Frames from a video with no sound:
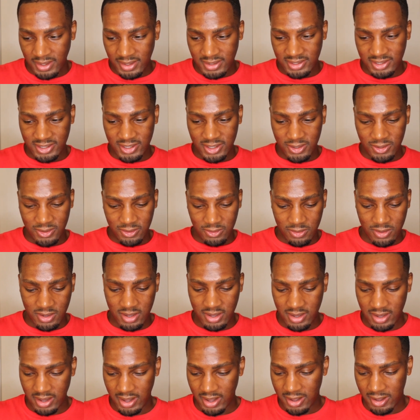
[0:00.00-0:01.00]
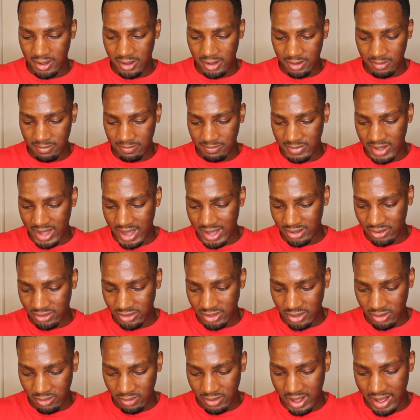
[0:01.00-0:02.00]
So I
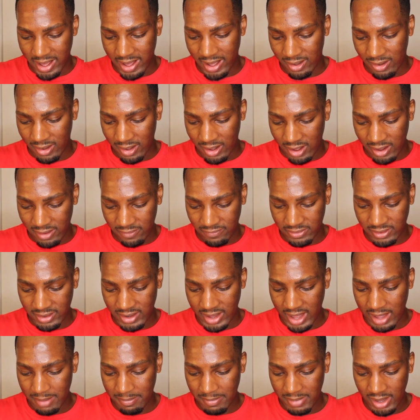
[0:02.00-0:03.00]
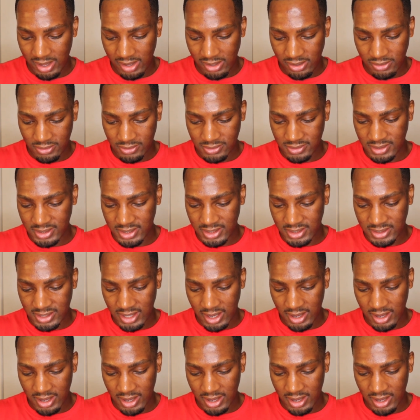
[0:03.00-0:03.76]
don't know how often I may use this,